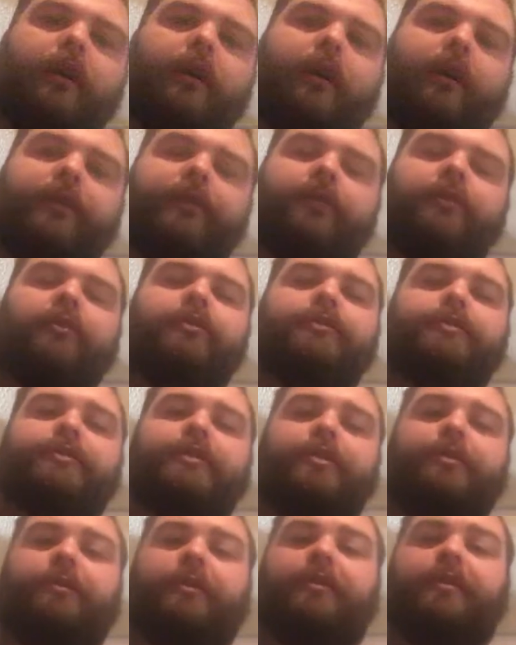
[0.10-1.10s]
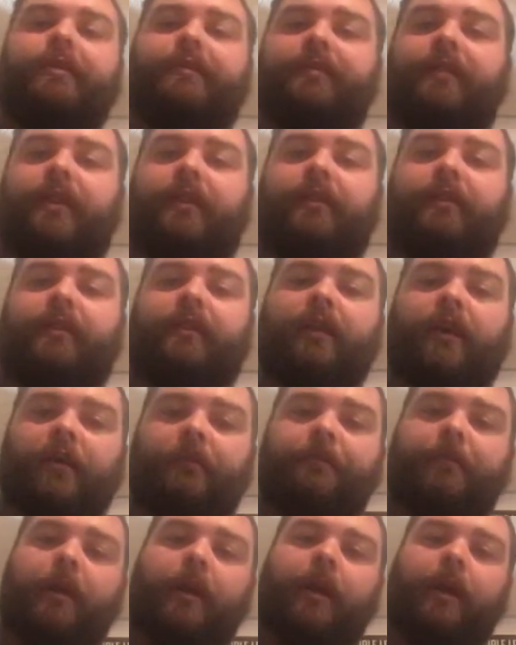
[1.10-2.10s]
All right, so who's going to win the Stanley
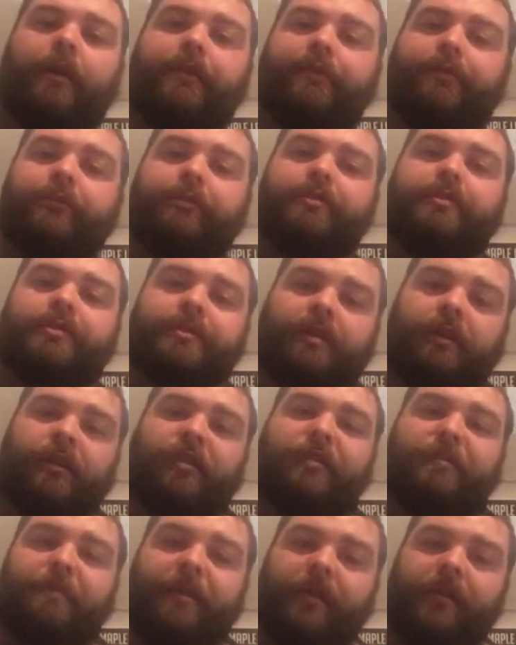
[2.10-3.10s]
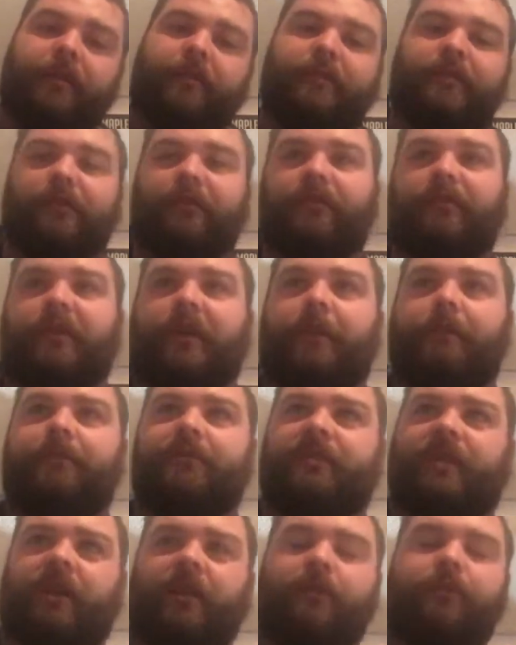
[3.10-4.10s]
Cup? So we're just going to compare the two
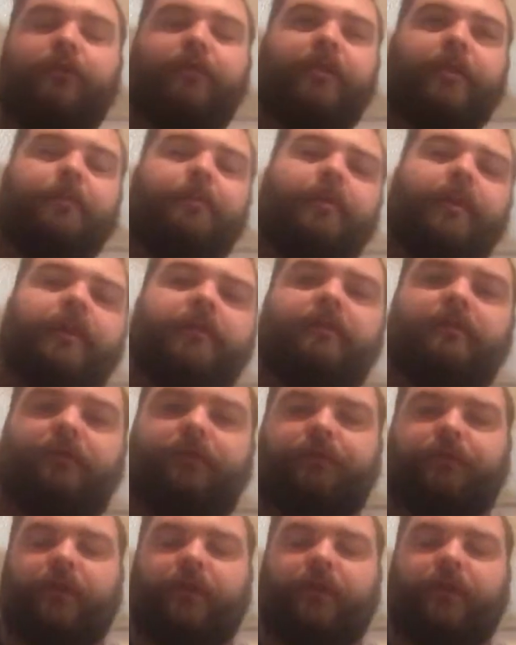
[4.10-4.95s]
teams, kind of who they played so